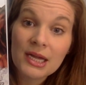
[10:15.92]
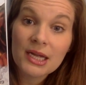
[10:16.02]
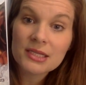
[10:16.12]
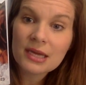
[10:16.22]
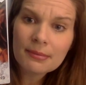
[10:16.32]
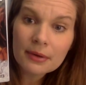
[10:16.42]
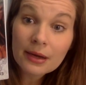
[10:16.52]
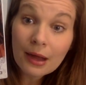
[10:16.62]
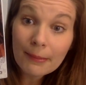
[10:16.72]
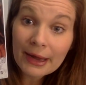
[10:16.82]
it's able to
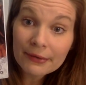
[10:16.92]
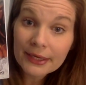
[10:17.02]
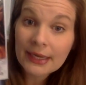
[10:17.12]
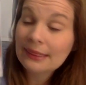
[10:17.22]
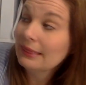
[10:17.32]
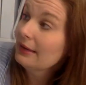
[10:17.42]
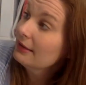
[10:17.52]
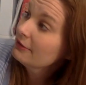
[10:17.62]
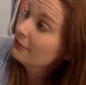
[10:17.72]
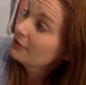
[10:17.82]
come out and
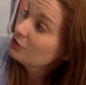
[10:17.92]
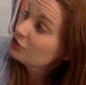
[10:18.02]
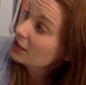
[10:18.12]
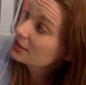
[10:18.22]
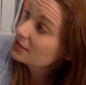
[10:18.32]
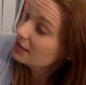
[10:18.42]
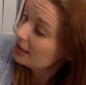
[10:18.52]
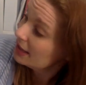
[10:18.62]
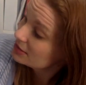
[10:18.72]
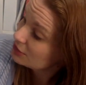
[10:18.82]
live just
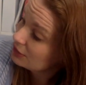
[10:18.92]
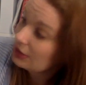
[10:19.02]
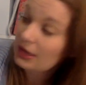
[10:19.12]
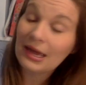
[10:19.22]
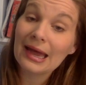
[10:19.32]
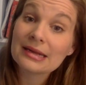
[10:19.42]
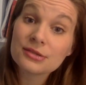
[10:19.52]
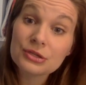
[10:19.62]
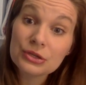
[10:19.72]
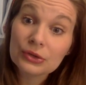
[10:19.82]
as good
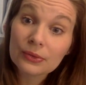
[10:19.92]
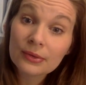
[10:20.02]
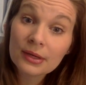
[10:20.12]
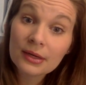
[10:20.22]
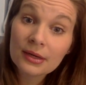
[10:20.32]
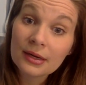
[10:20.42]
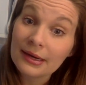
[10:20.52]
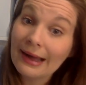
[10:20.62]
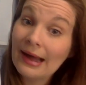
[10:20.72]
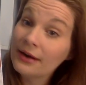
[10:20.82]
as new.
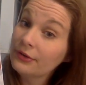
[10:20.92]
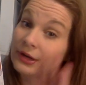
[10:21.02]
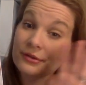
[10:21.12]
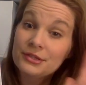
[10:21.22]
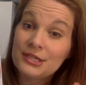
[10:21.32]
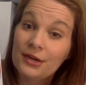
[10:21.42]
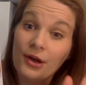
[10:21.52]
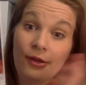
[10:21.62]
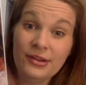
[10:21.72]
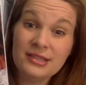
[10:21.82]
Now, I don't understand
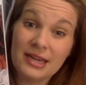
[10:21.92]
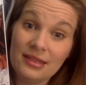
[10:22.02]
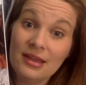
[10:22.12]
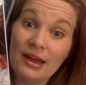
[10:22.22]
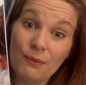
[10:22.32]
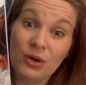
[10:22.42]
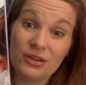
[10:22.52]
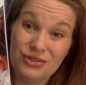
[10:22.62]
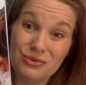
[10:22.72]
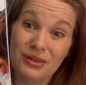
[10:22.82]
all this. I think I want
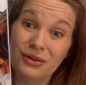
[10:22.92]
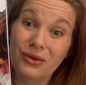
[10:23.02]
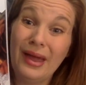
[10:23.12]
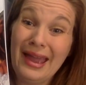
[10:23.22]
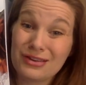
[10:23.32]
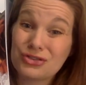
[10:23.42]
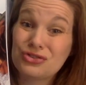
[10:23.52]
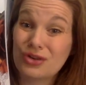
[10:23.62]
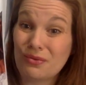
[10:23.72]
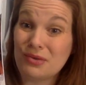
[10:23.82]
to do a little
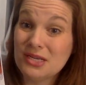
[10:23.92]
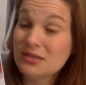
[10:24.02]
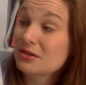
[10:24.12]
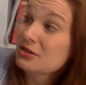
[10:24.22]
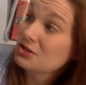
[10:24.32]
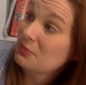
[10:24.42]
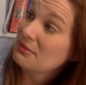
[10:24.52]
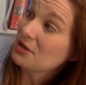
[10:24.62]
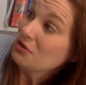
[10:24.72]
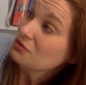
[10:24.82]
extra research.
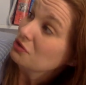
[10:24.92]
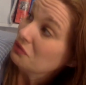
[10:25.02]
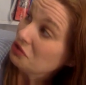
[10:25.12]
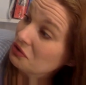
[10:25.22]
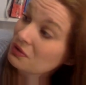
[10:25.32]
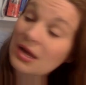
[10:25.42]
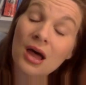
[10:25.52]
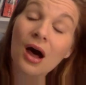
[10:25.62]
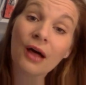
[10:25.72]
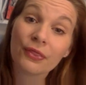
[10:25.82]
Maybe you do too,
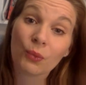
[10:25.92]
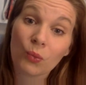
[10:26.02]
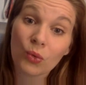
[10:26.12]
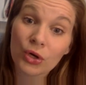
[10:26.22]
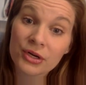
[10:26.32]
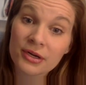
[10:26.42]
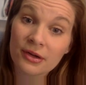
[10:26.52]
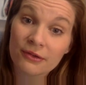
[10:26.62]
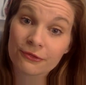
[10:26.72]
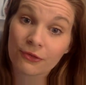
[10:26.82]
on the wood
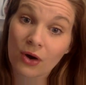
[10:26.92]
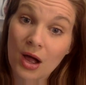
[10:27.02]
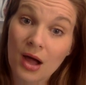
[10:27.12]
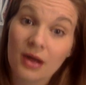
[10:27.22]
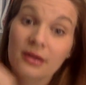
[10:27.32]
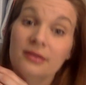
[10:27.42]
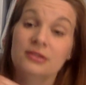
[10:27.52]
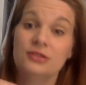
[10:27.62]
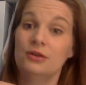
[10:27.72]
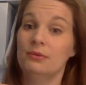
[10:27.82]
frog.
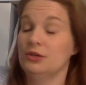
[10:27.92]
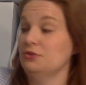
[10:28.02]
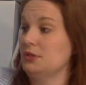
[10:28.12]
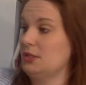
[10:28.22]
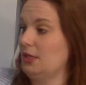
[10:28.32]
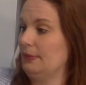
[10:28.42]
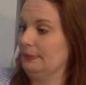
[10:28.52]
So interesting.